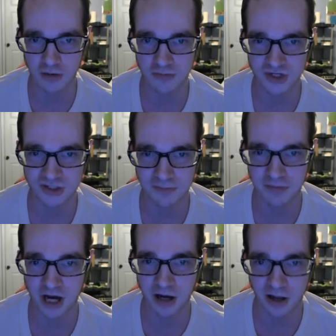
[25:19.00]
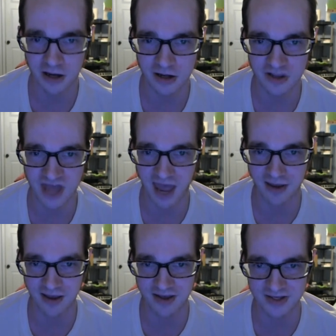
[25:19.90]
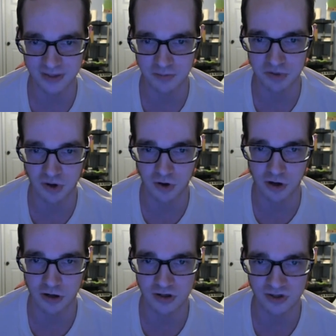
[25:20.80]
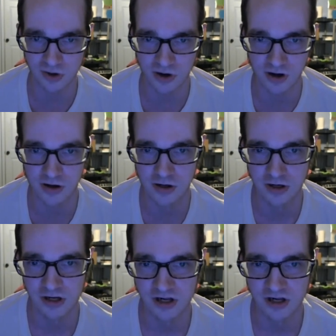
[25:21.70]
comes to mind that is important or